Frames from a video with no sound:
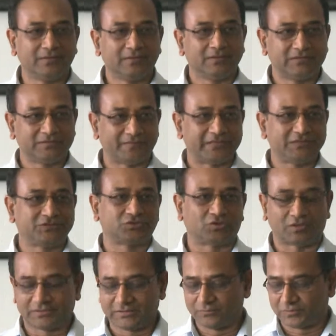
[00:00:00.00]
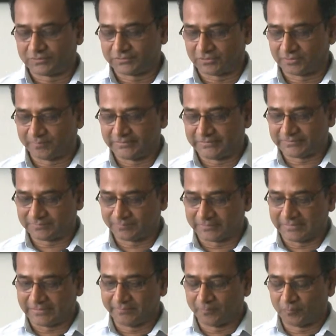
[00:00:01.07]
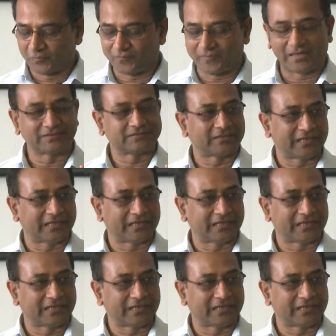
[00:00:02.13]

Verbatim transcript: This is a very shortened version of this, but let me move fast.